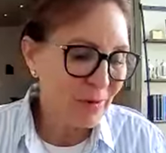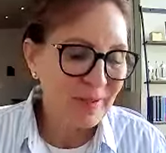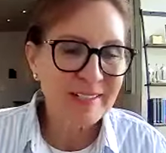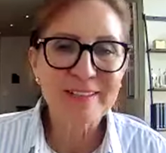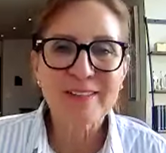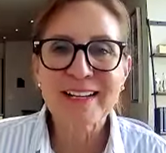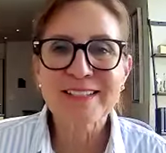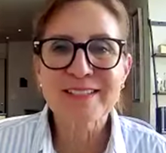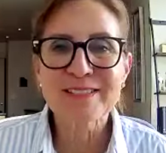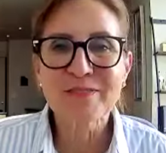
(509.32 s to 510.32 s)
rolling their
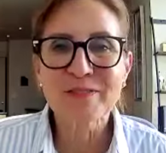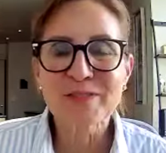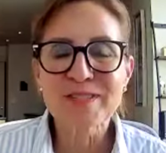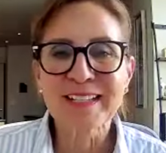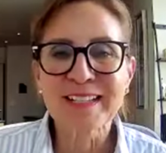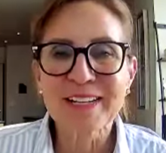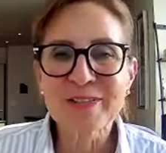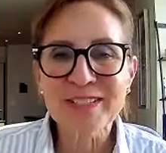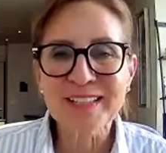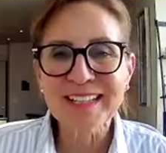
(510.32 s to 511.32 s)
eyes is the first thing I
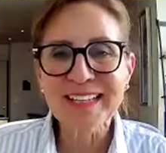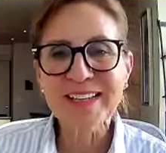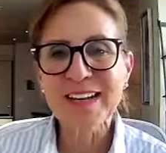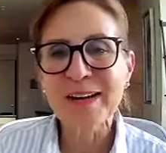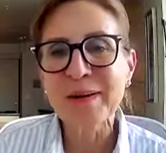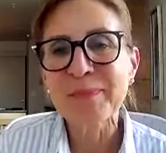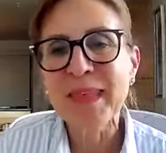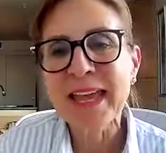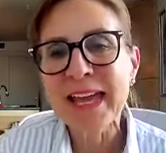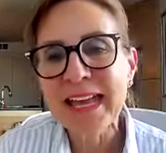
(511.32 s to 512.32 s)
usually get. Um,
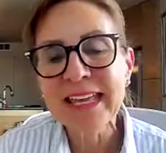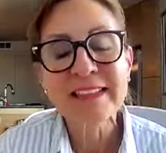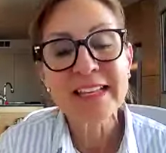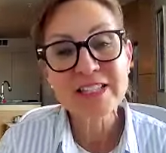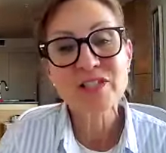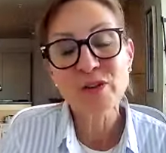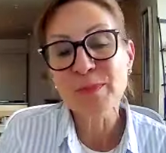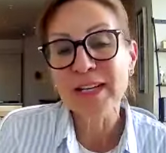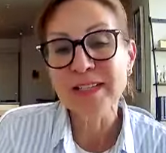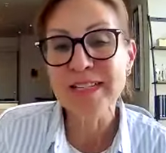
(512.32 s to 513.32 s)
unless you're a
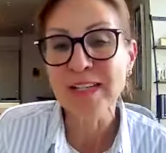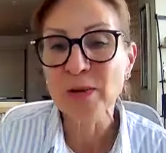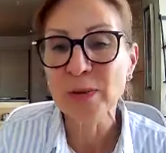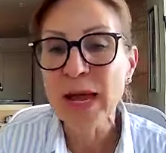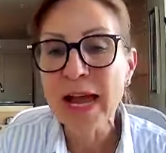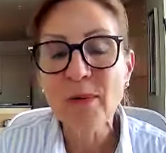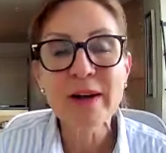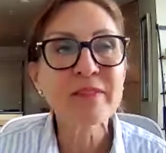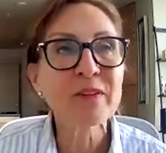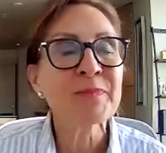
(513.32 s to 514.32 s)
meditator.
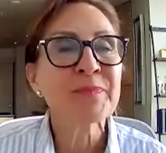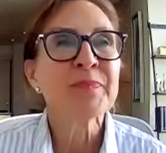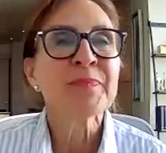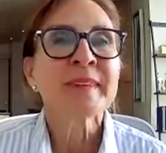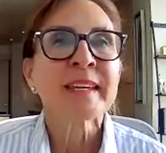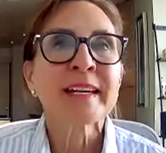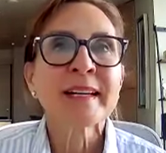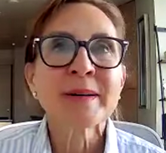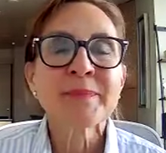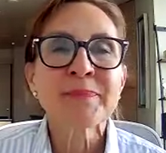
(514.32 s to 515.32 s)
However,
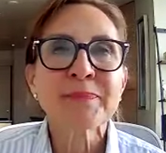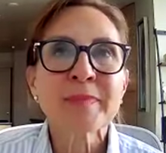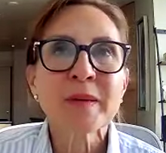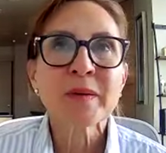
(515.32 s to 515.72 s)
um,